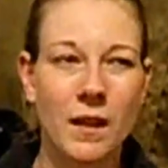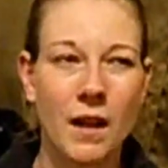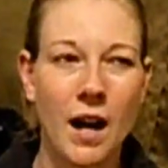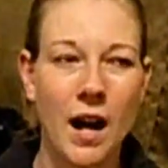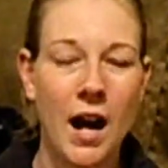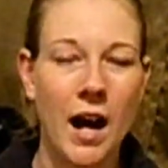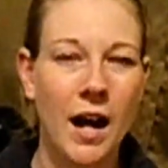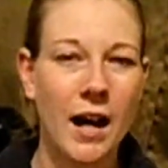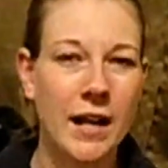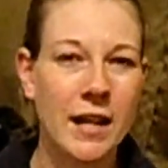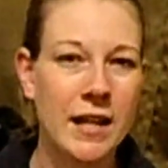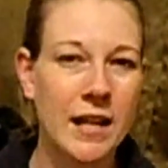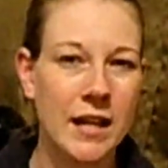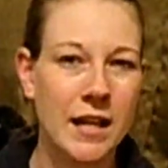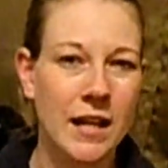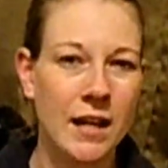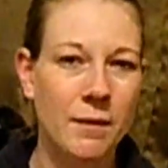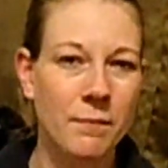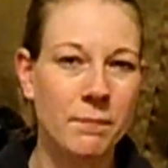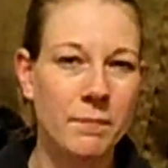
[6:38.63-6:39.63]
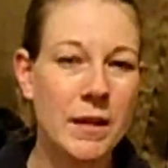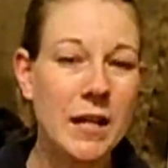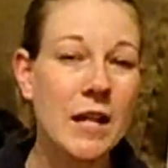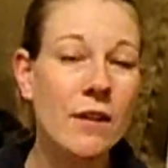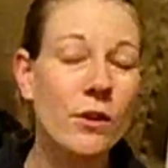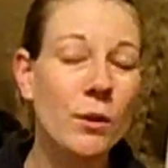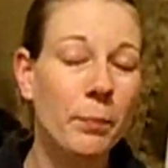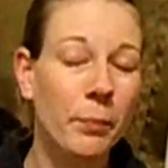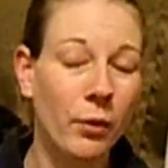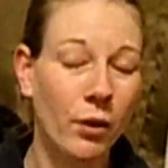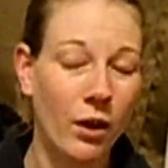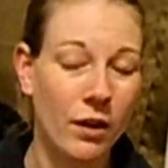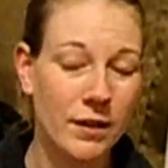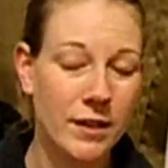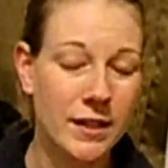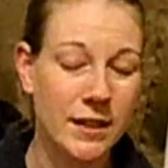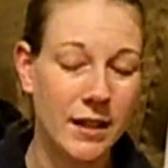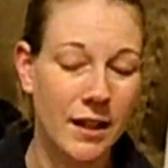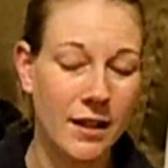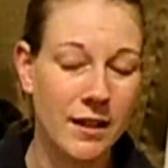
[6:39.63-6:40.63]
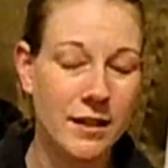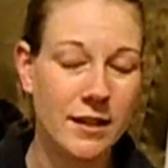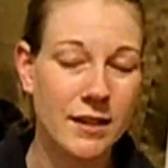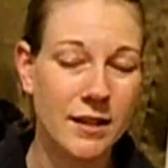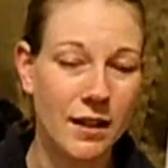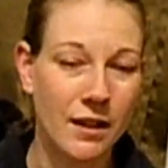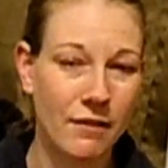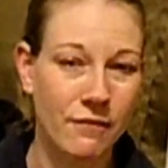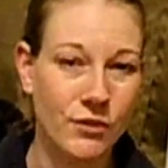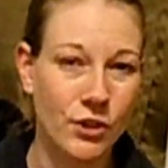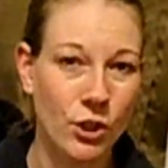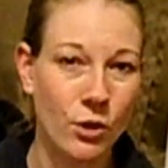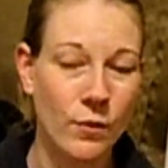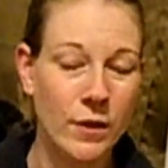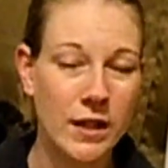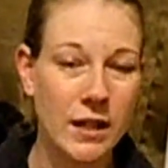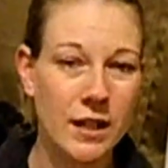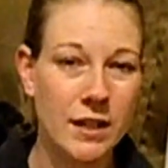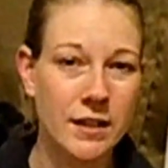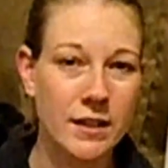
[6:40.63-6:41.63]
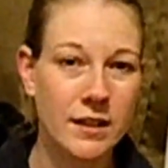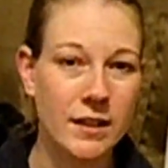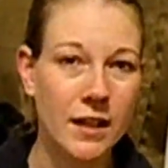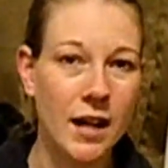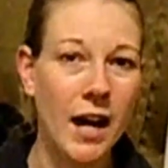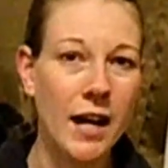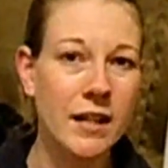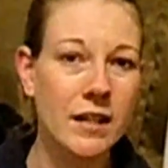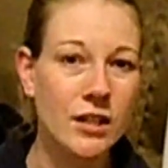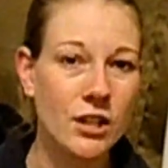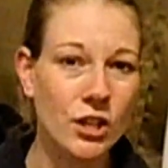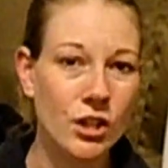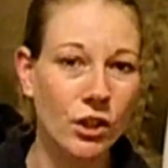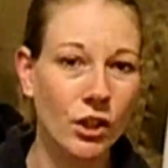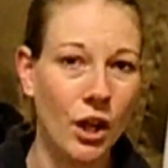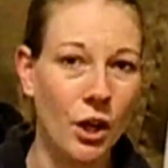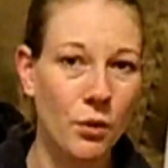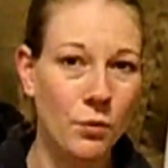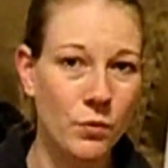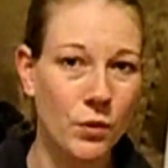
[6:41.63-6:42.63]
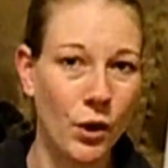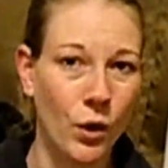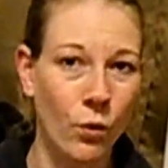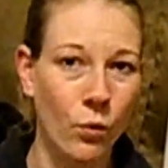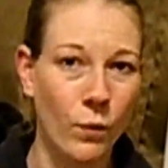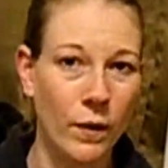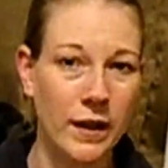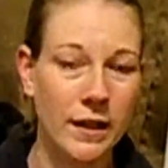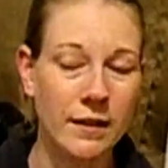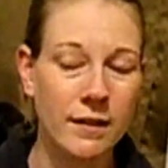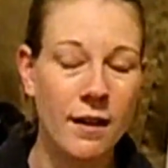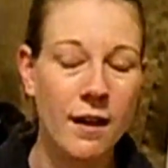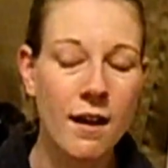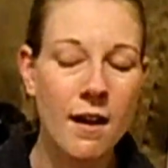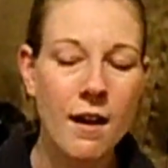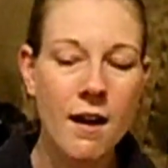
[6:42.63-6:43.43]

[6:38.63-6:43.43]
I am in the process of doing, it's kind of slow going.